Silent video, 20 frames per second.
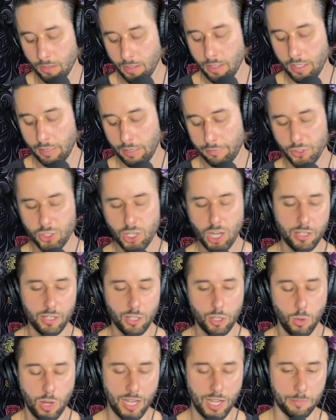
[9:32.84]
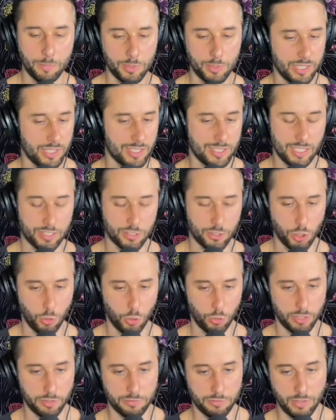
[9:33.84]
If you're not in a quiet place, that's
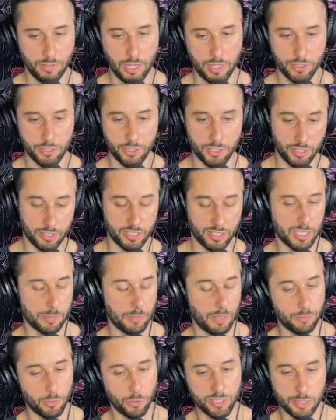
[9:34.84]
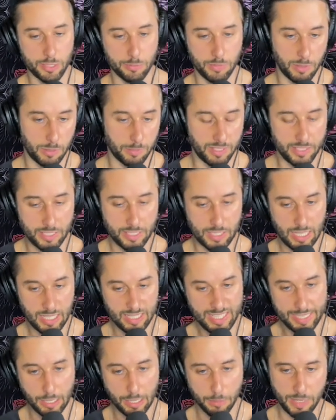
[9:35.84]
totally fine. Just listen to my voice and maybe
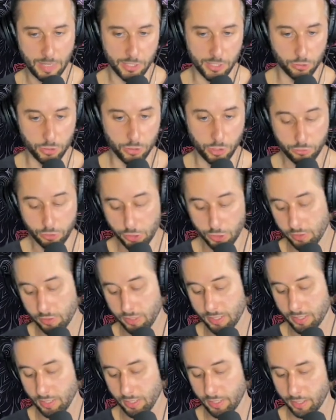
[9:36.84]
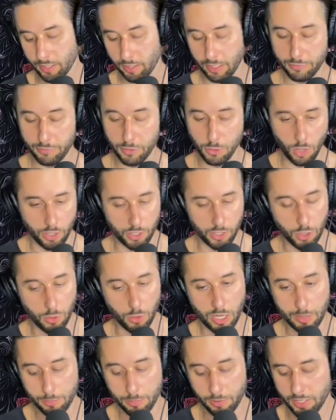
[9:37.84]
take a mental note to do this later. If you are in a
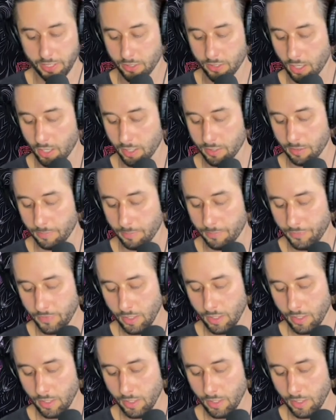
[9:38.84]
quiet place, awesome.